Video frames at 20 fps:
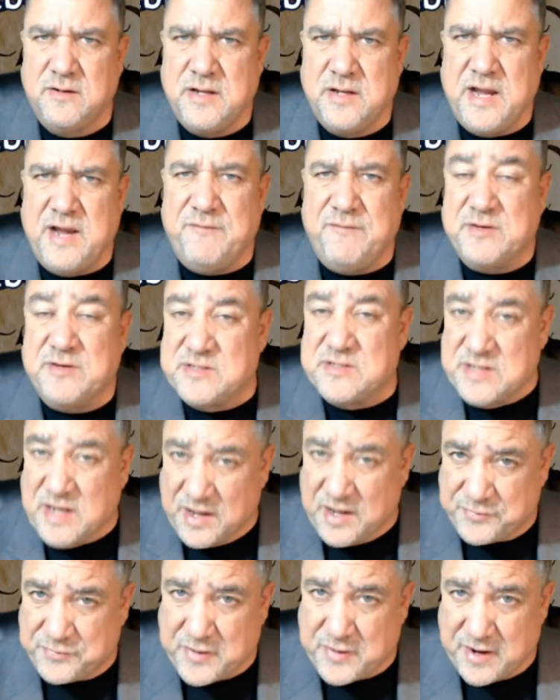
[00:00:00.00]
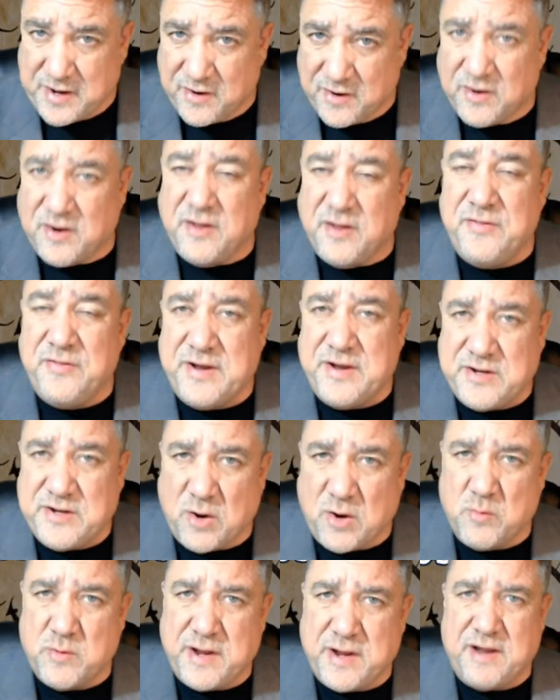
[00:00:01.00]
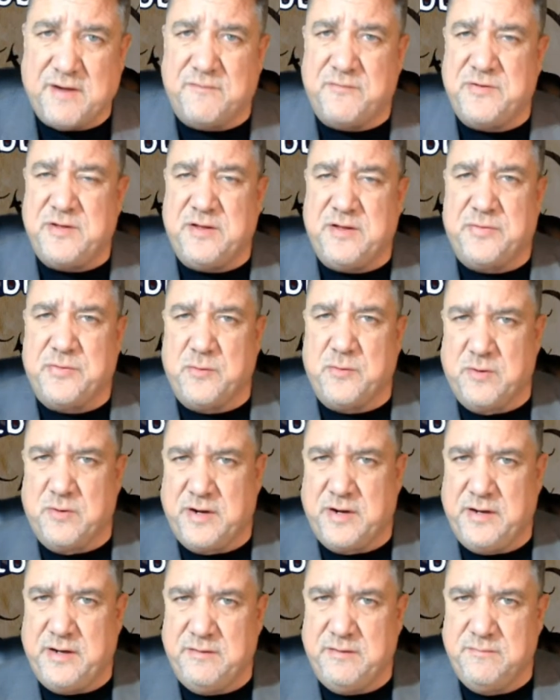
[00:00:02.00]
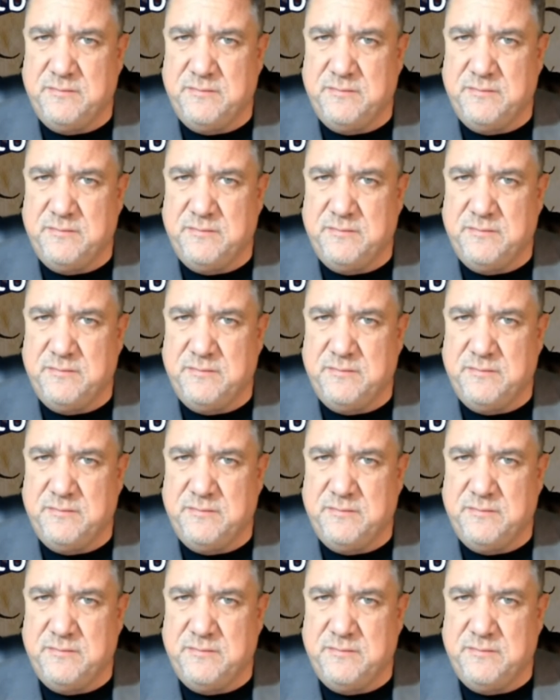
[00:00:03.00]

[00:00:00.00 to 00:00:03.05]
If it's not there, they don't have the authority.